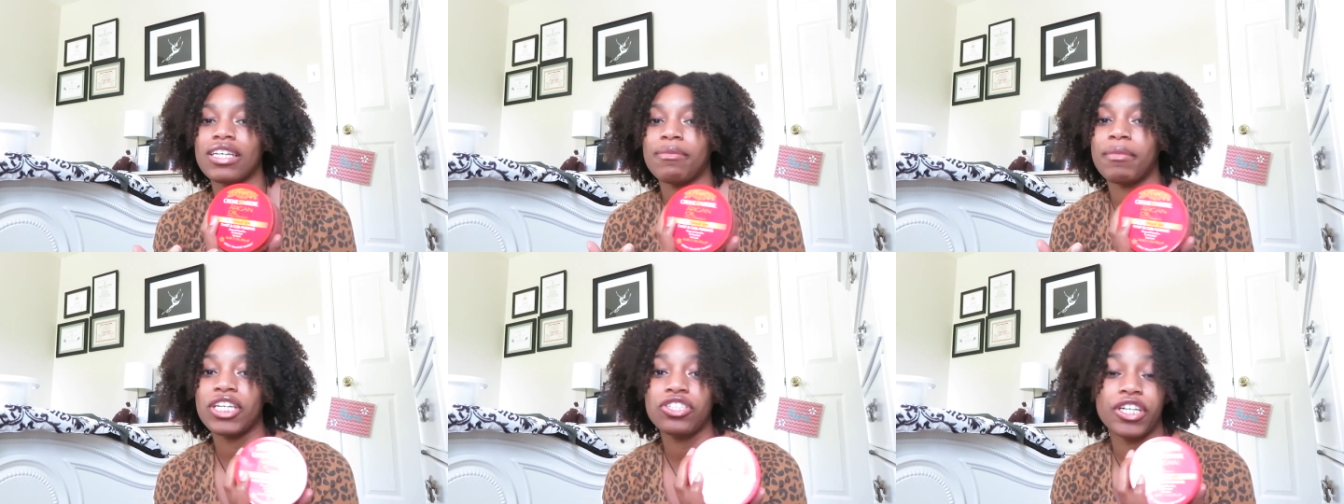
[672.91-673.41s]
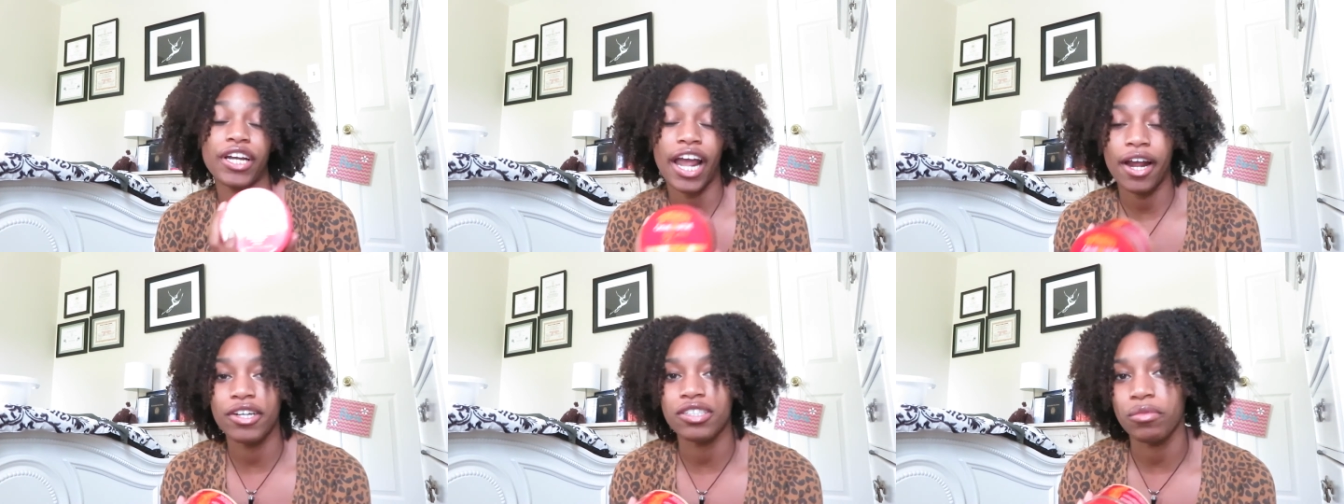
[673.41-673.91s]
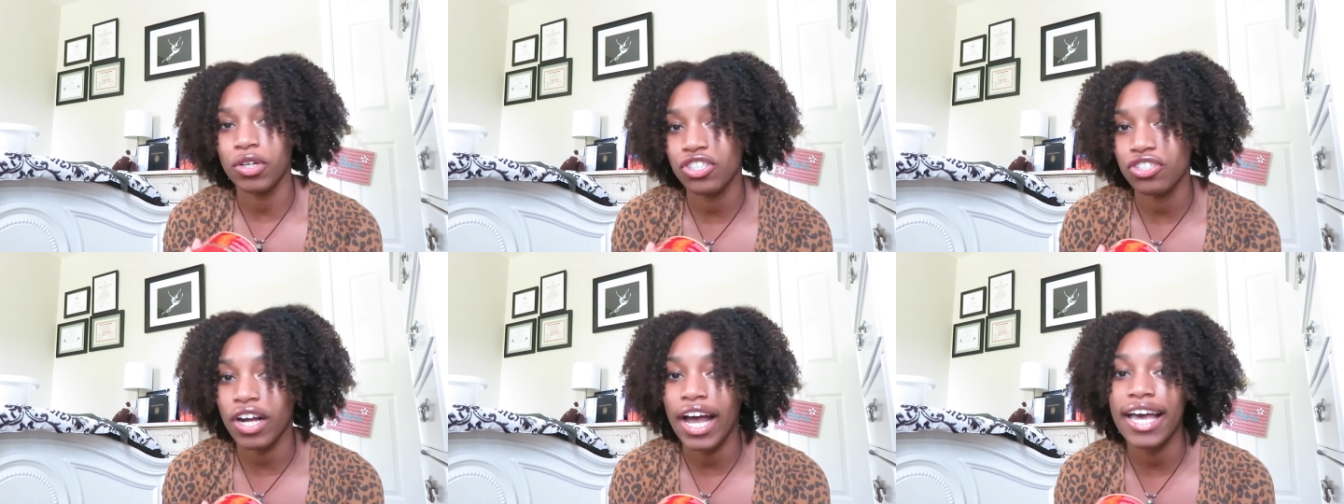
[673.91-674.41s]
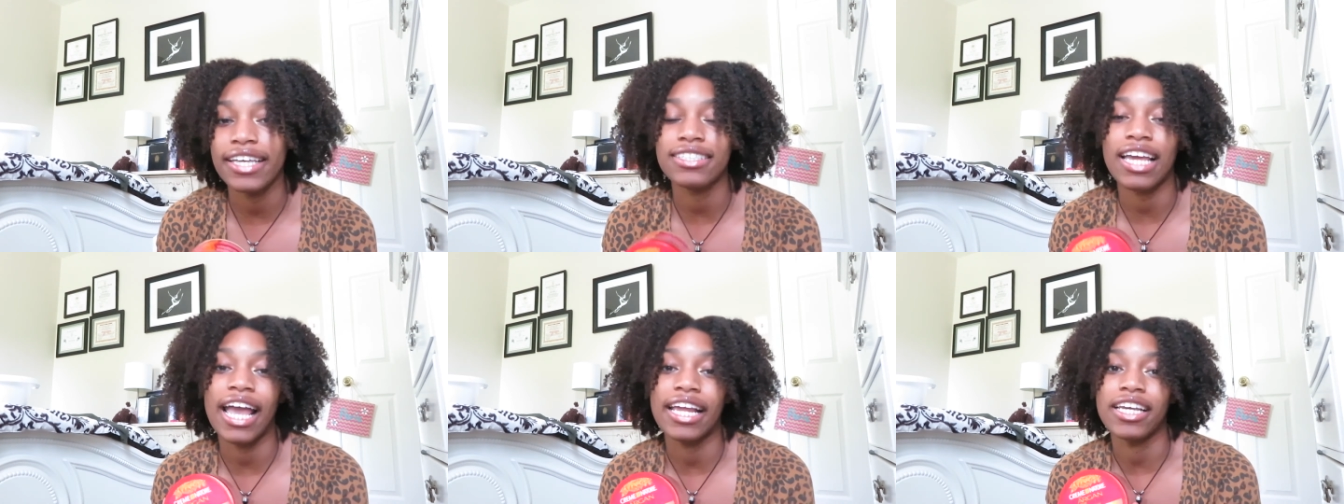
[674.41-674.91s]
make sure your hair is moisturized
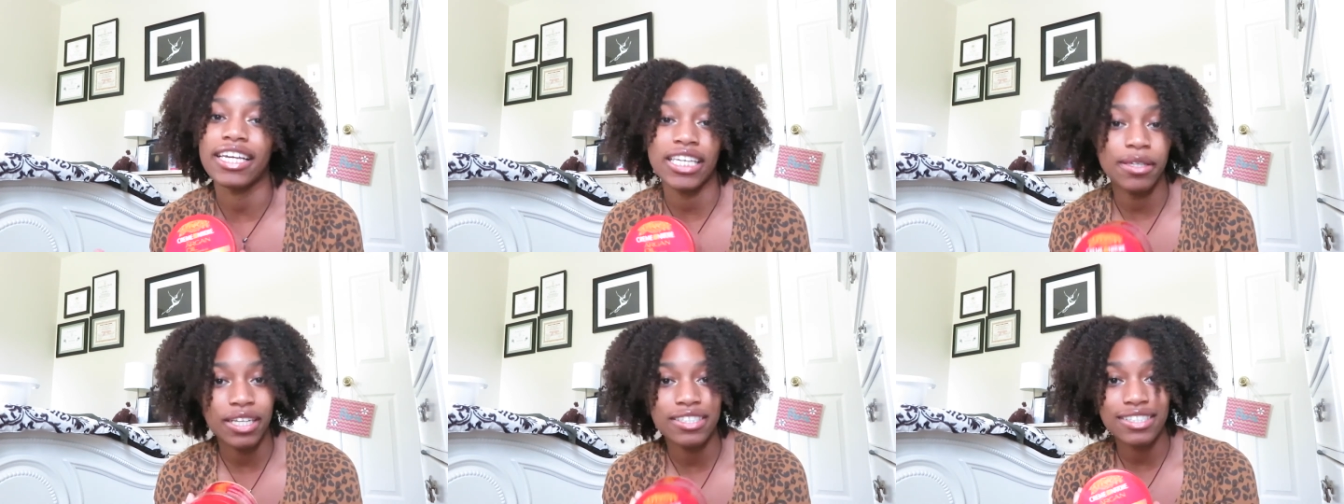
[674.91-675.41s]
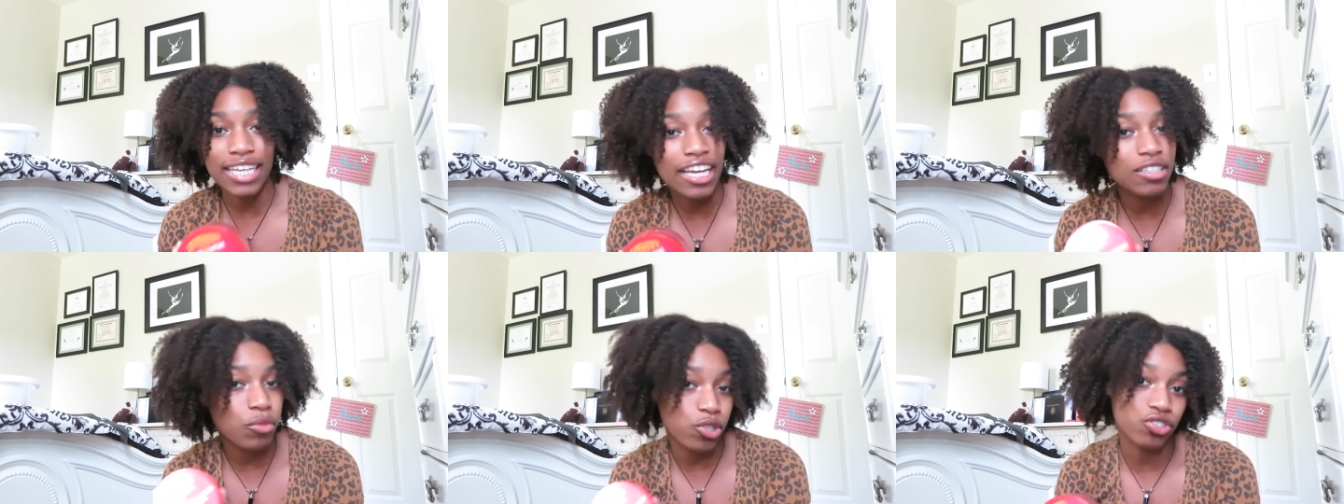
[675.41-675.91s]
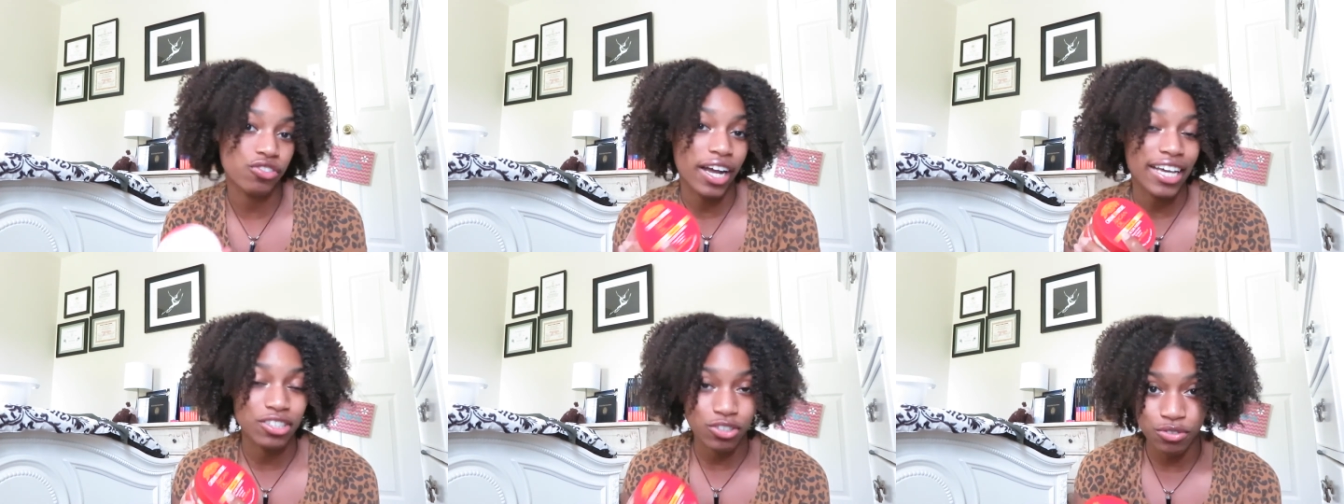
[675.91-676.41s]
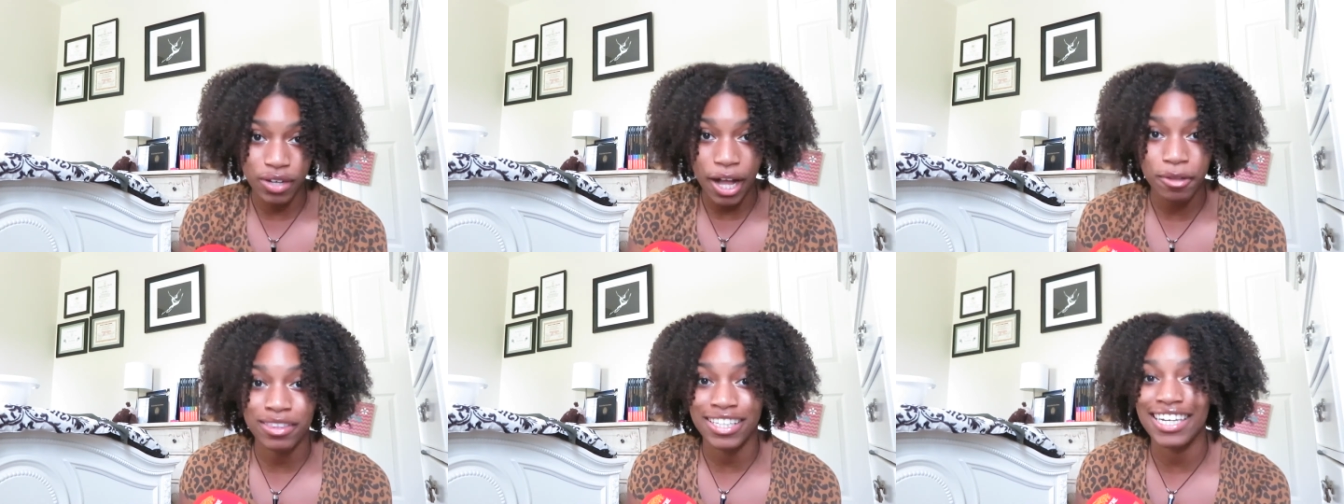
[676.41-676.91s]
and it stays moisturized
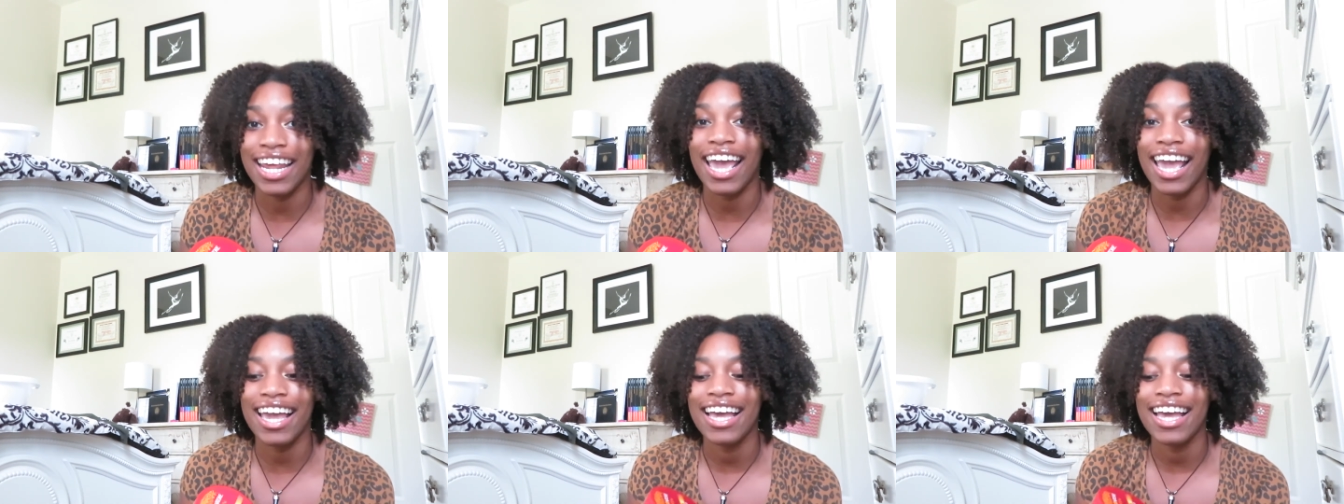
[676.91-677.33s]
throughout the day.